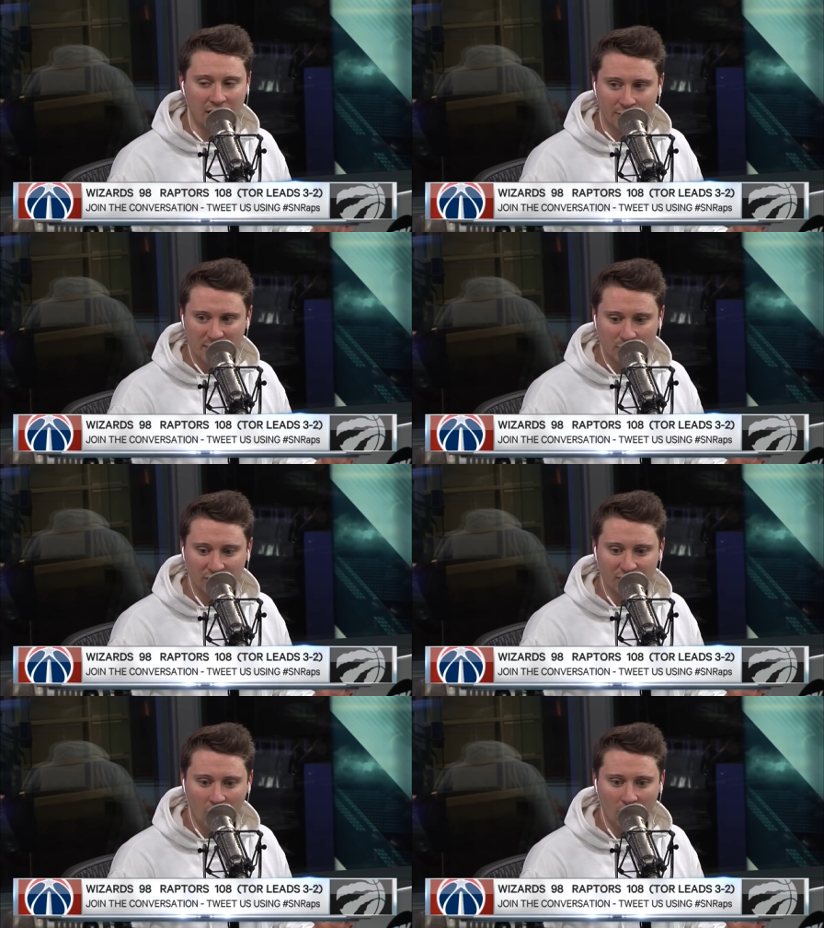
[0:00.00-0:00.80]
other people
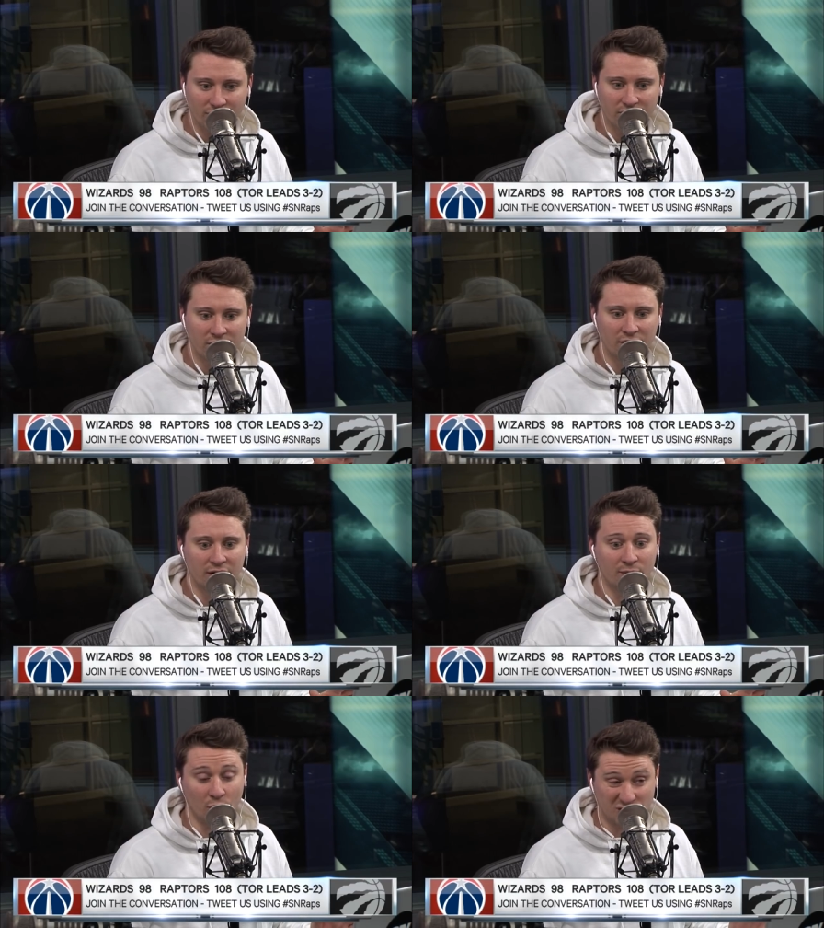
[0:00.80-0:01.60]
involved,
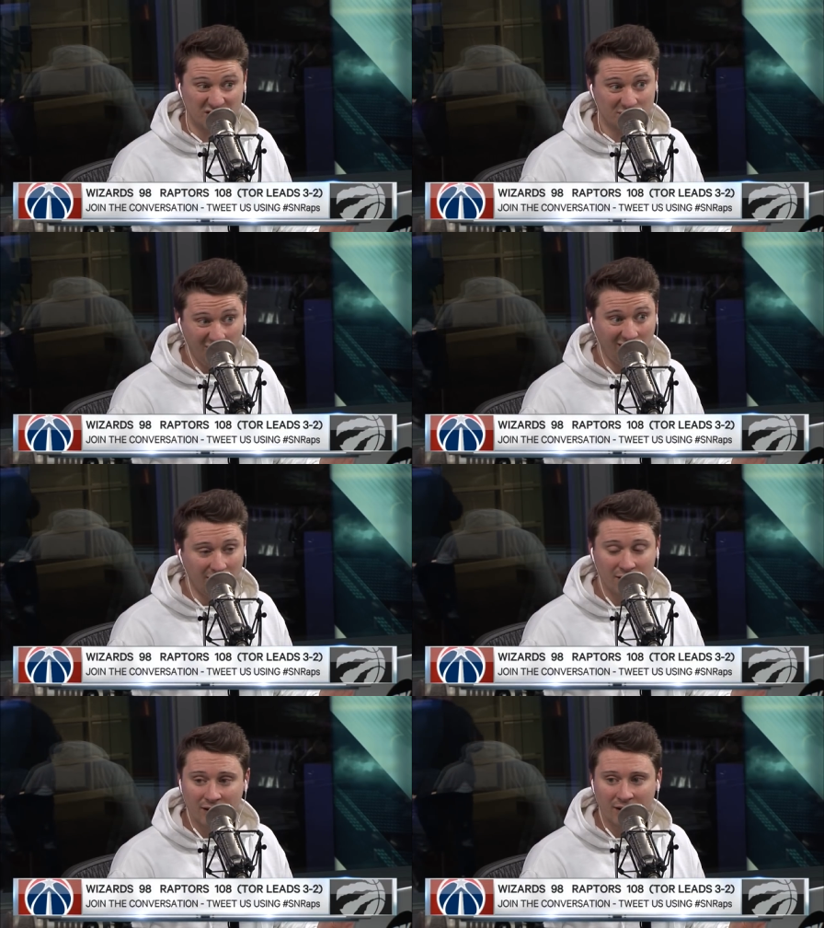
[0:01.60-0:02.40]
mostly DeMar.